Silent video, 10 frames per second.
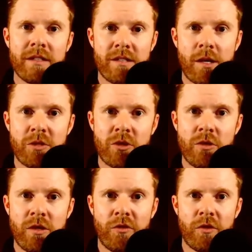
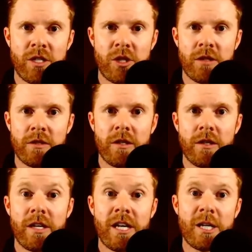substituted for each other
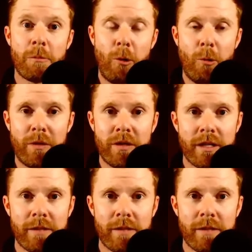inappropriately.